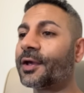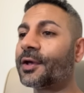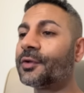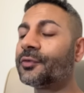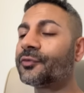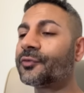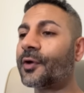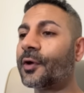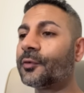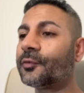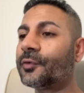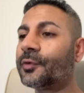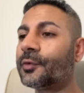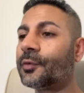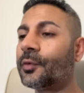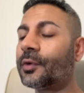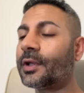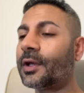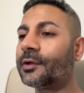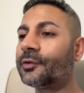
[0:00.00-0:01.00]
consultant
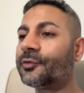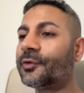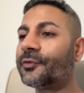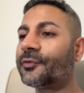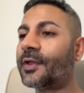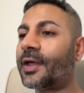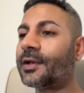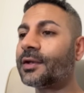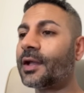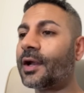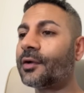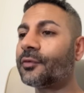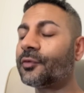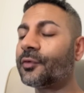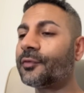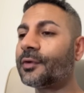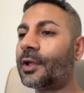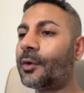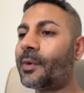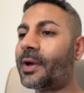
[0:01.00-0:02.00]
audiologist and director
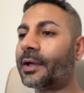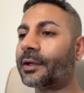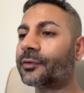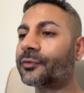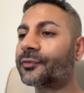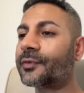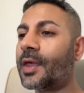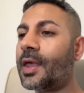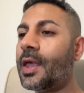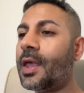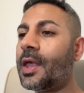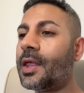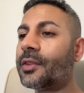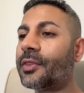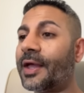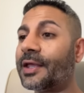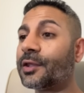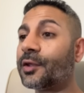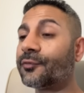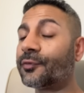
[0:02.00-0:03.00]
of ClearWax.
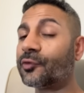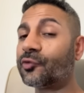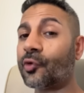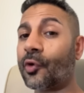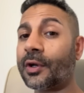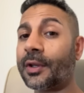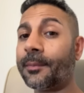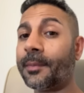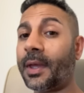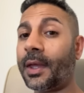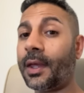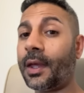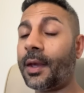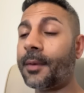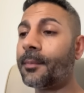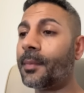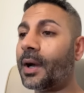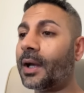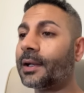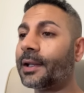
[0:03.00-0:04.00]
Thank you for joining me in
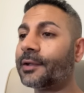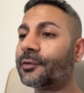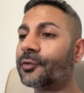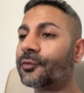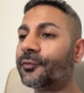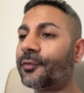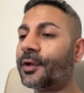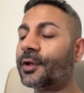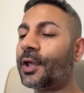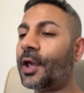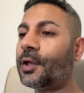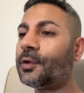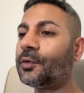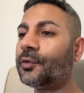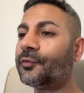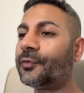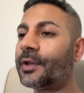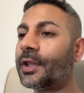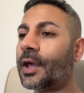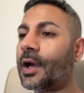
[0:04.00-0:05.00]
my latest video
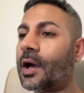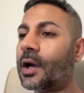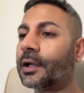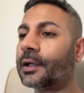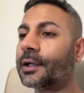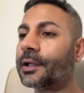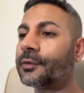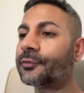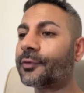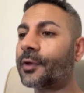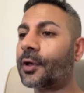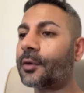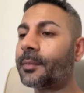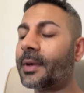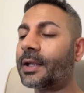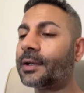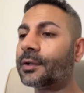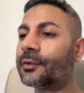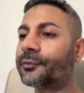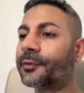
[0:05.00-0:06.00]
using the iCLEARscope
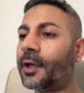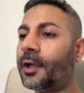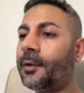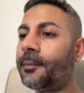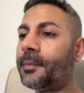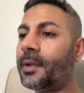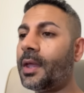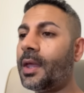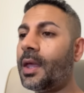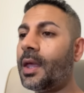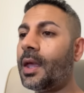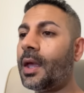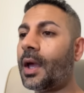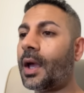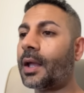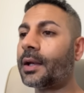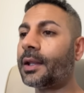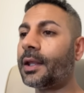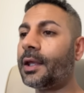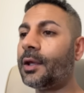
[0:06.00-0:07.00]
endoscope.
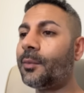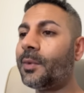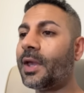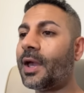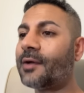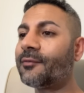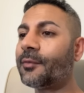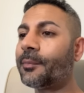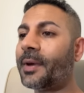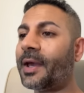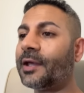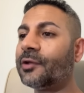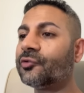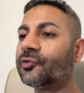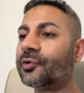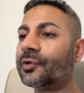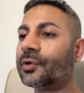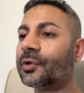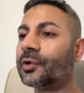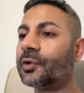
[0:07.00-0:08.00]
And here we have a
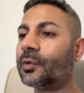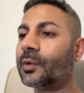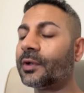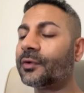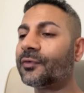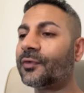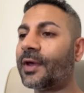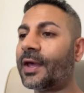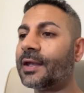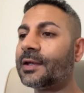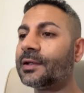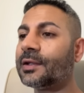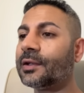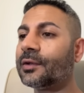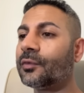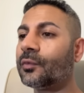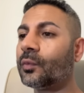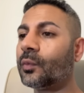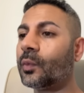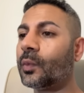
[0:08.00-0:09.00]
patient who
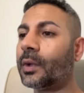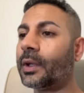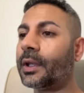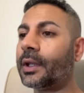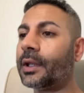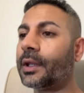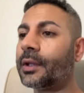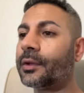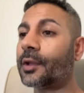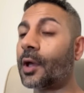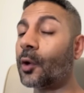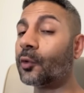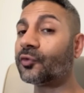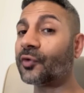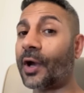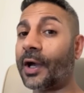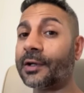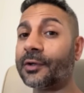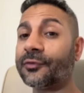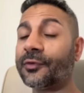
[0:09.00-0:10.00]
attended with
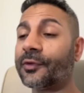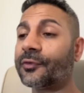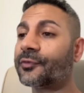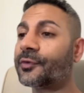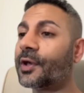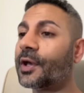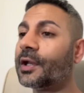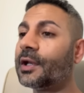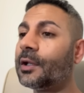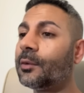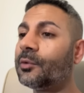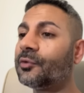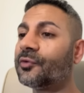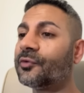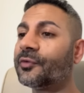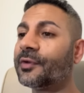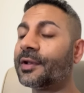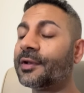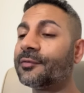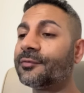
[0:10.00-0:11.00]
otitis externa, which
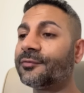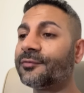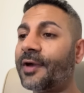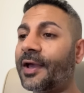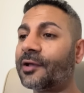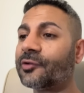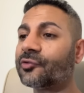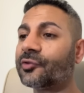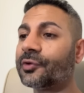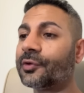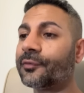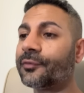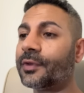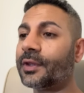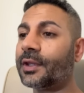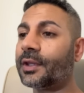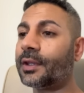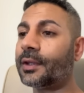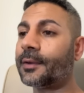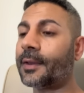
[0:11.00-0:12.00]
is an infection of
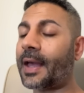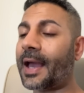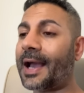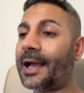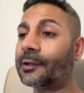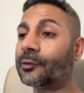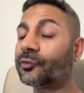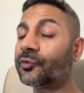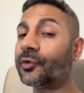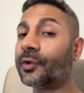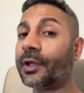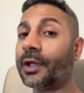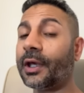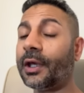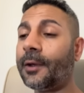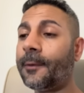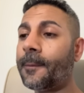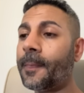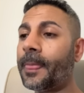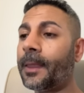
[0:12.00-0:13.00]
the outer ear,